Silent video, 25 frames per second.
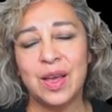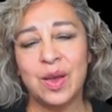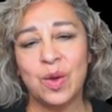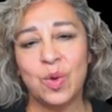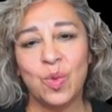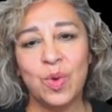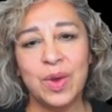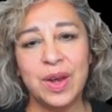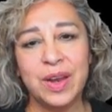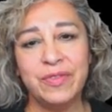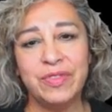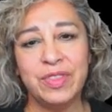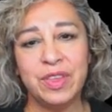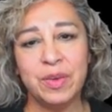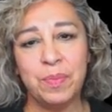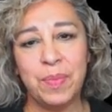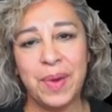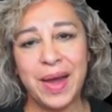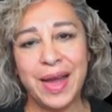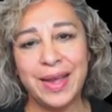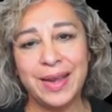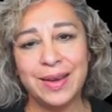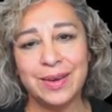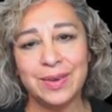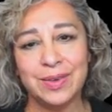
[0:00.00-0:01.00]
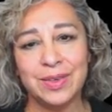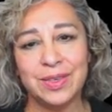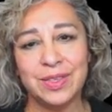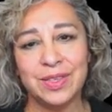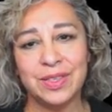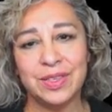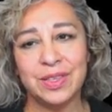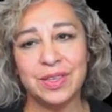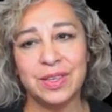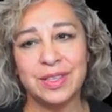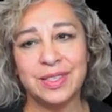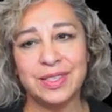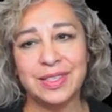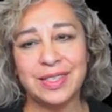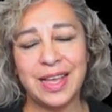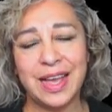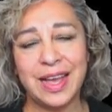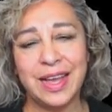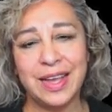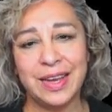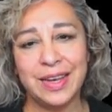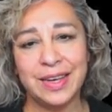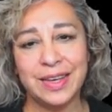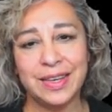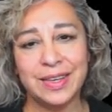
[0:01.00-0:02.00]
one of the buyers
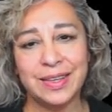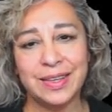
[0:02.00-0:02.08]
signed.